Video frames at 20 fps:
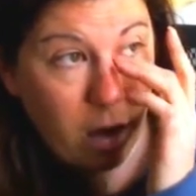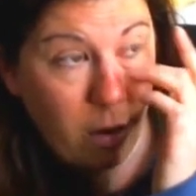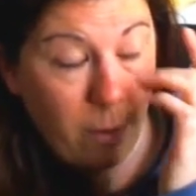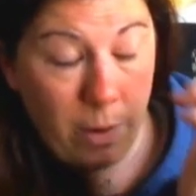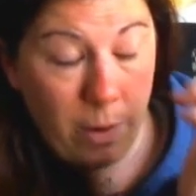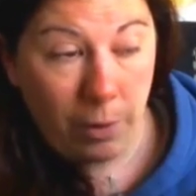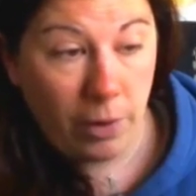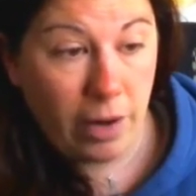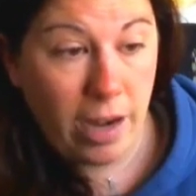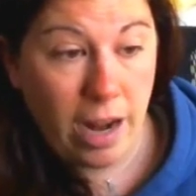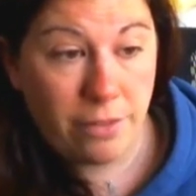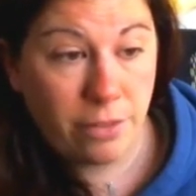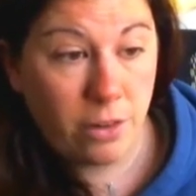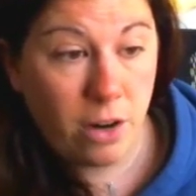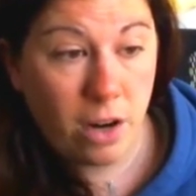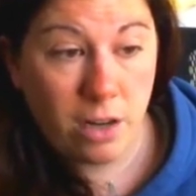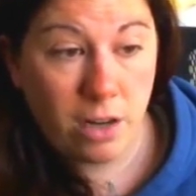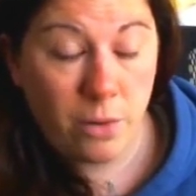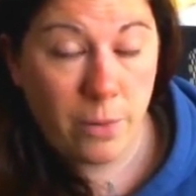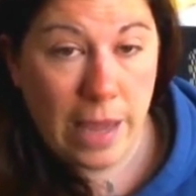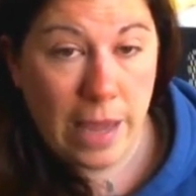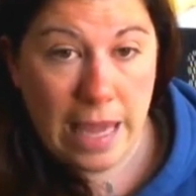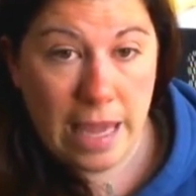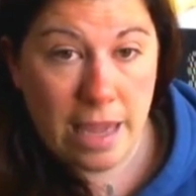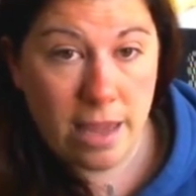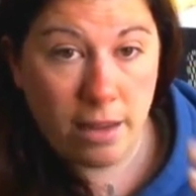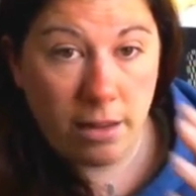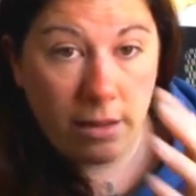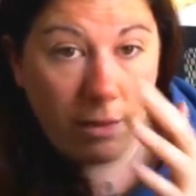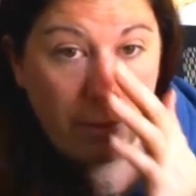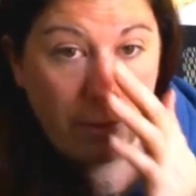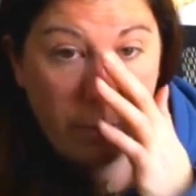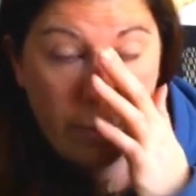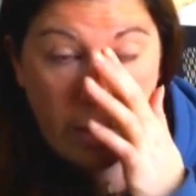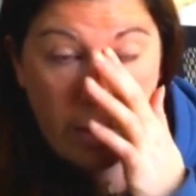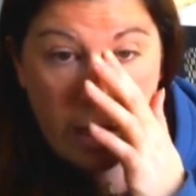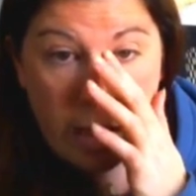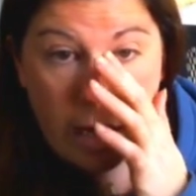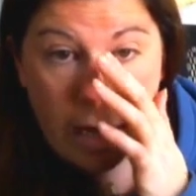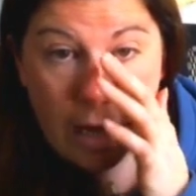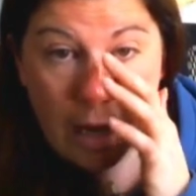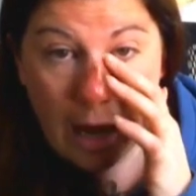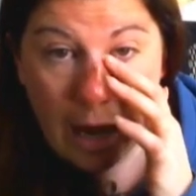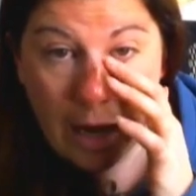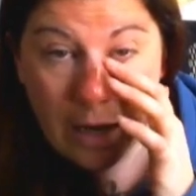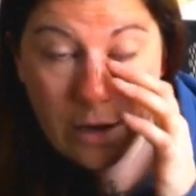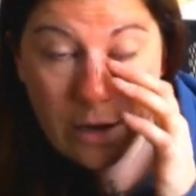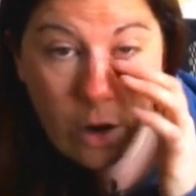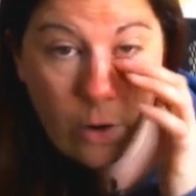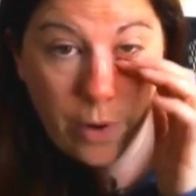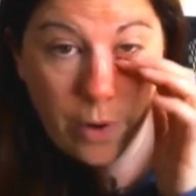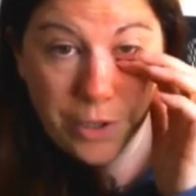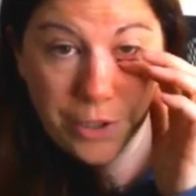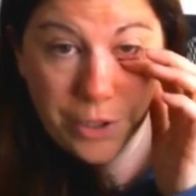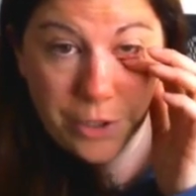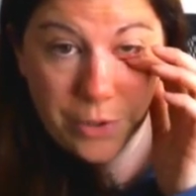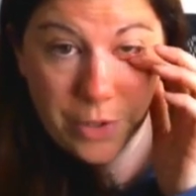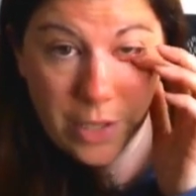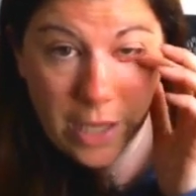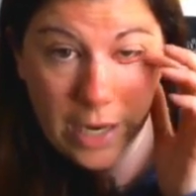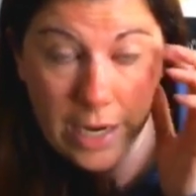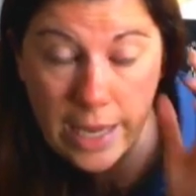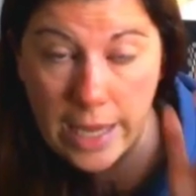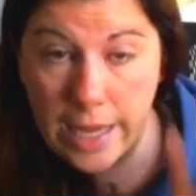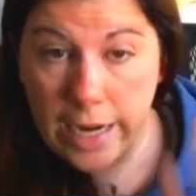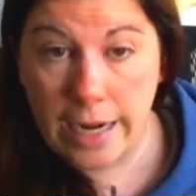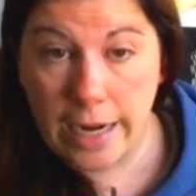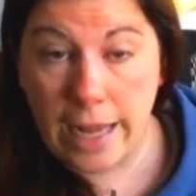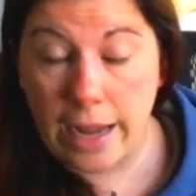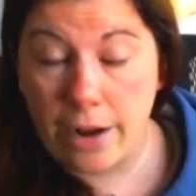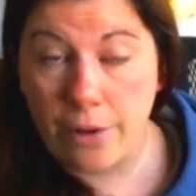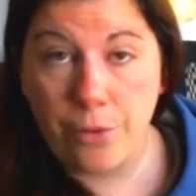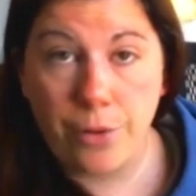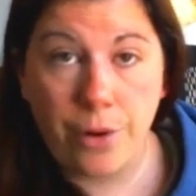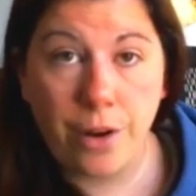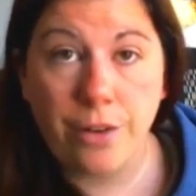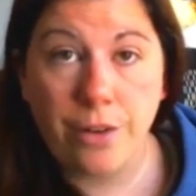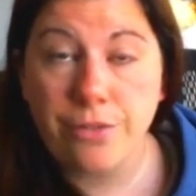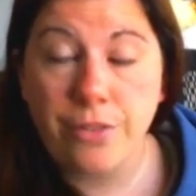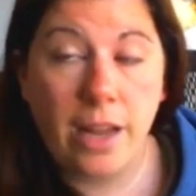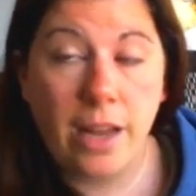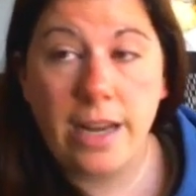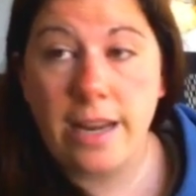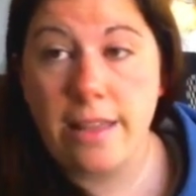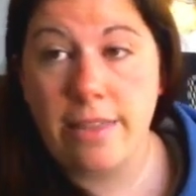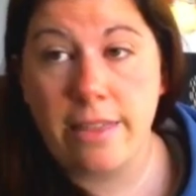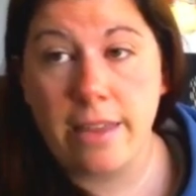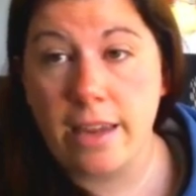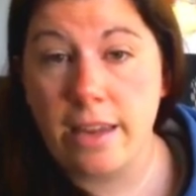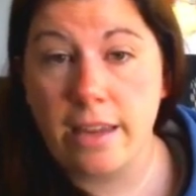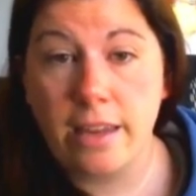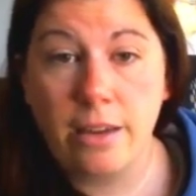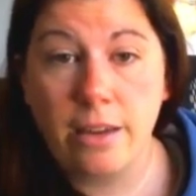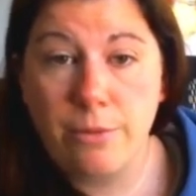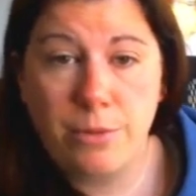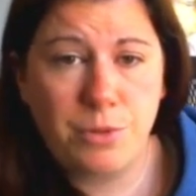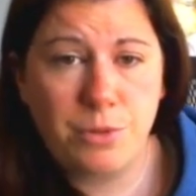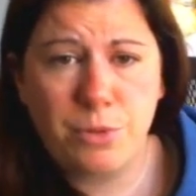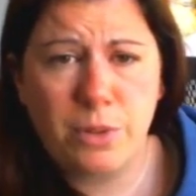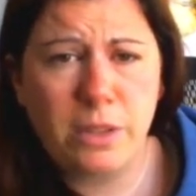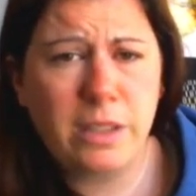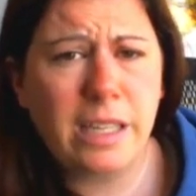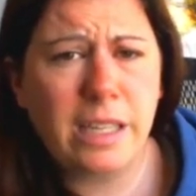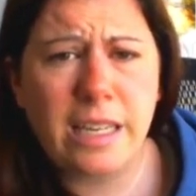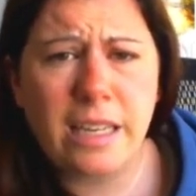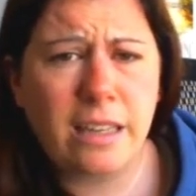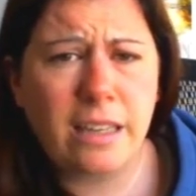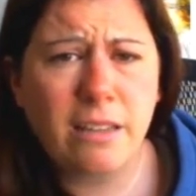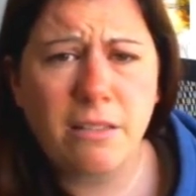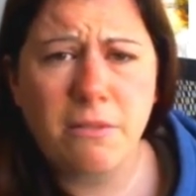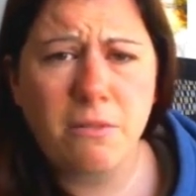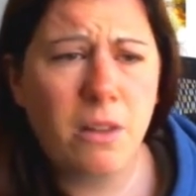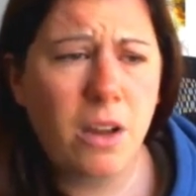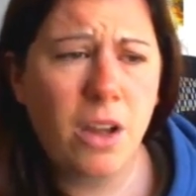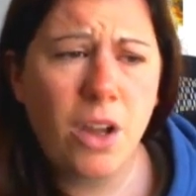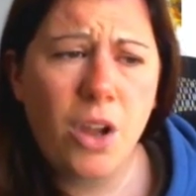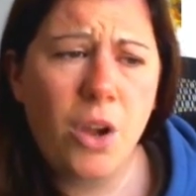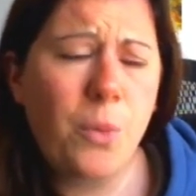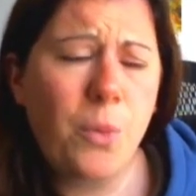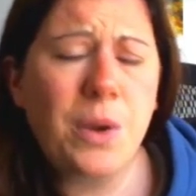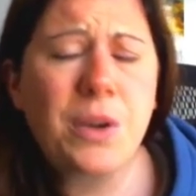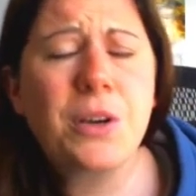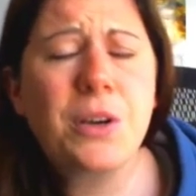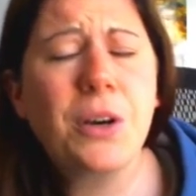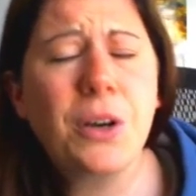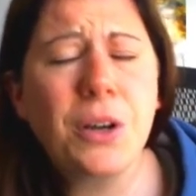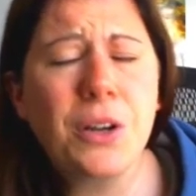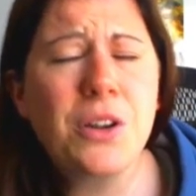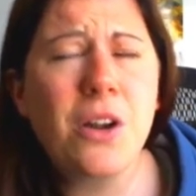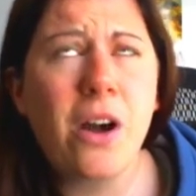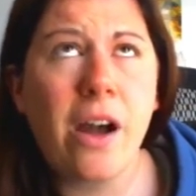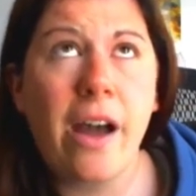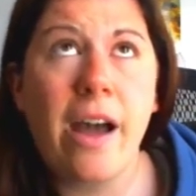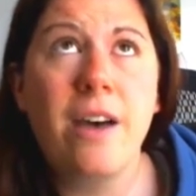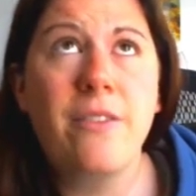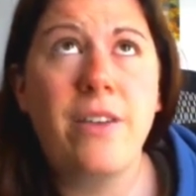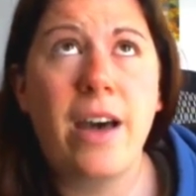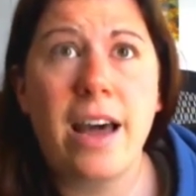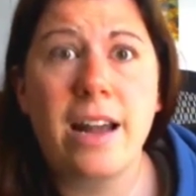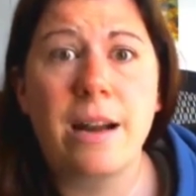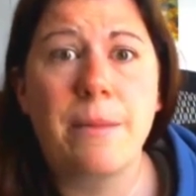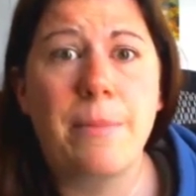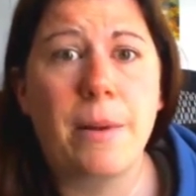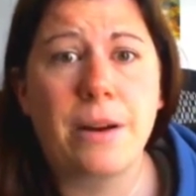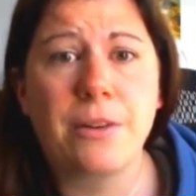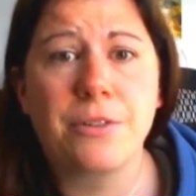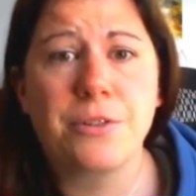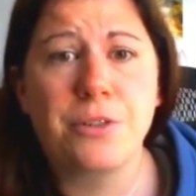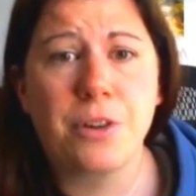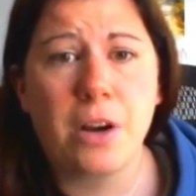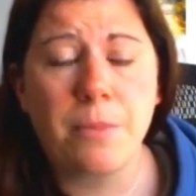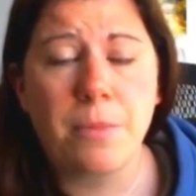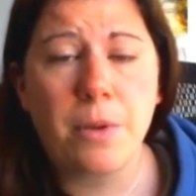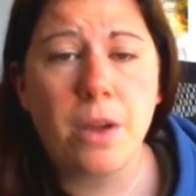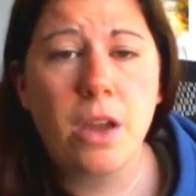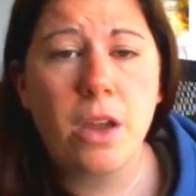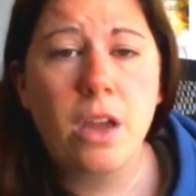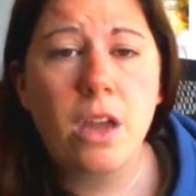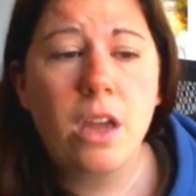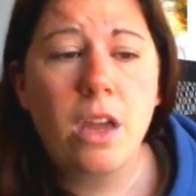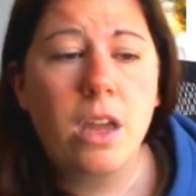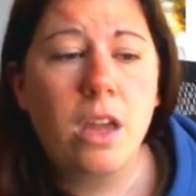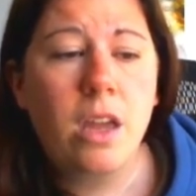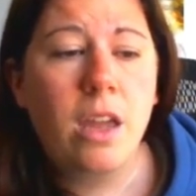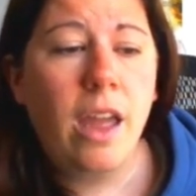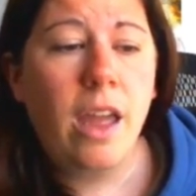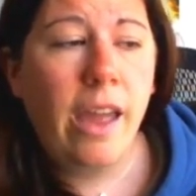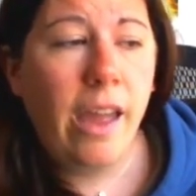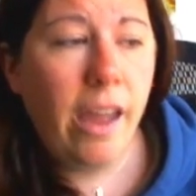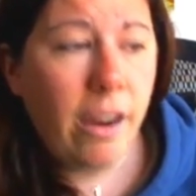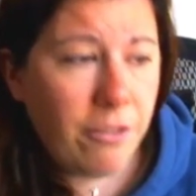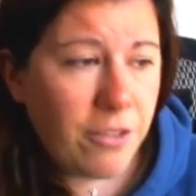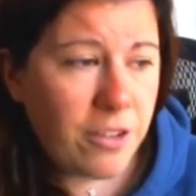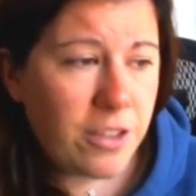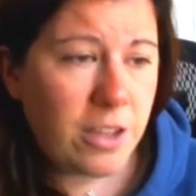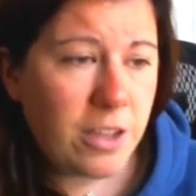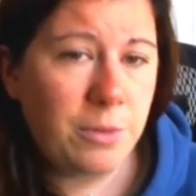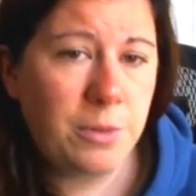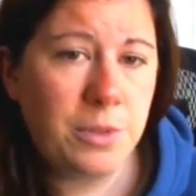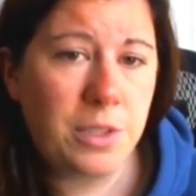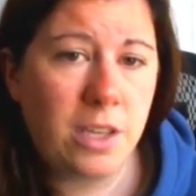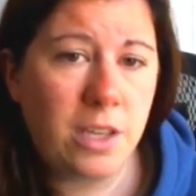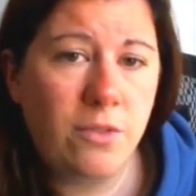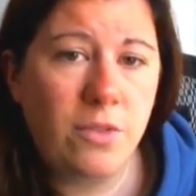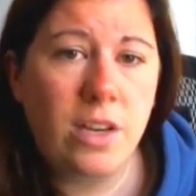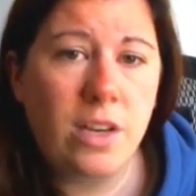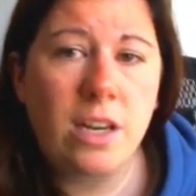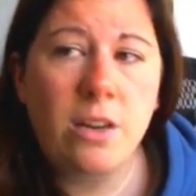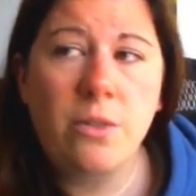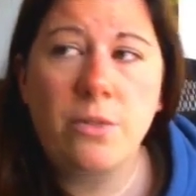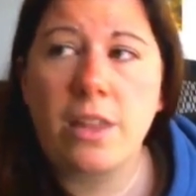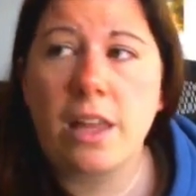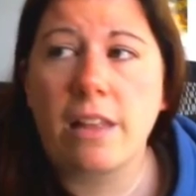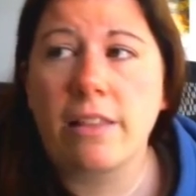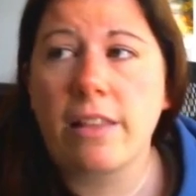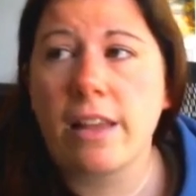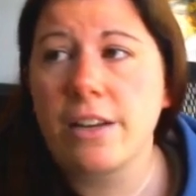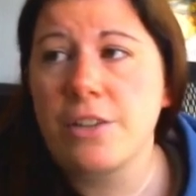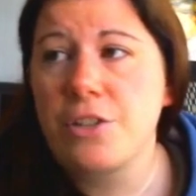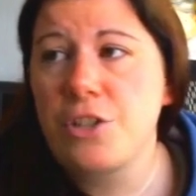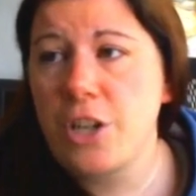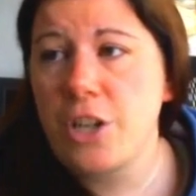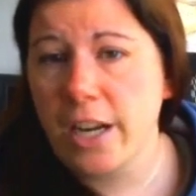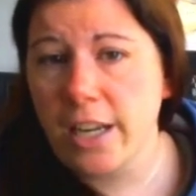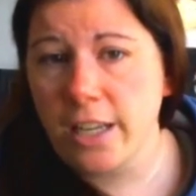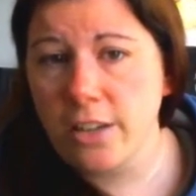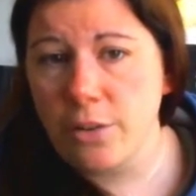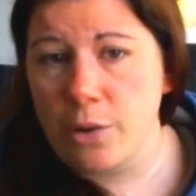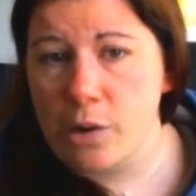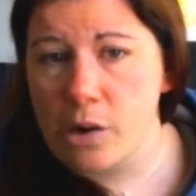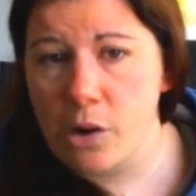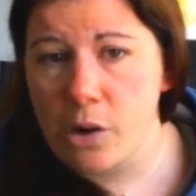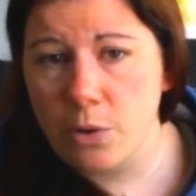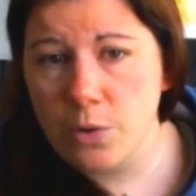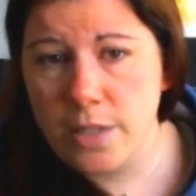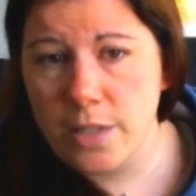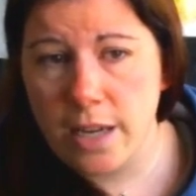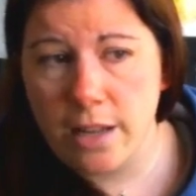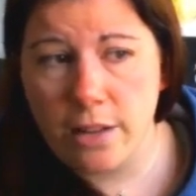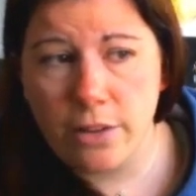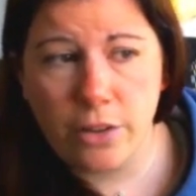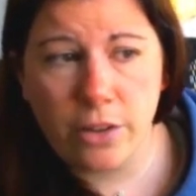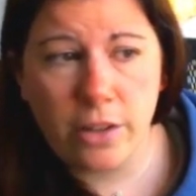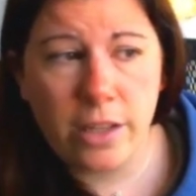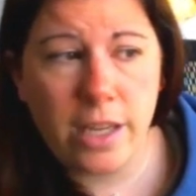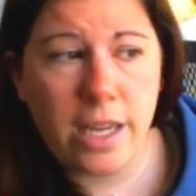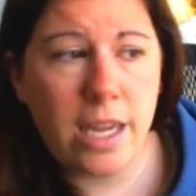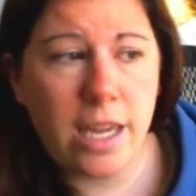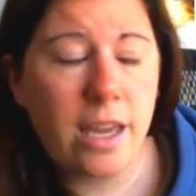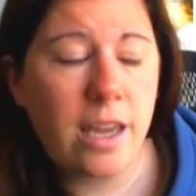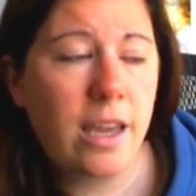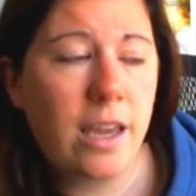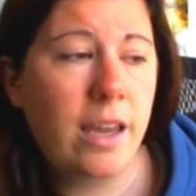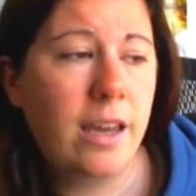We weren't ever on a wait. We had no issues getting in and out of anything. It was really, we could not have had a better trip. Everything was convenient. They let us check into our hotel early.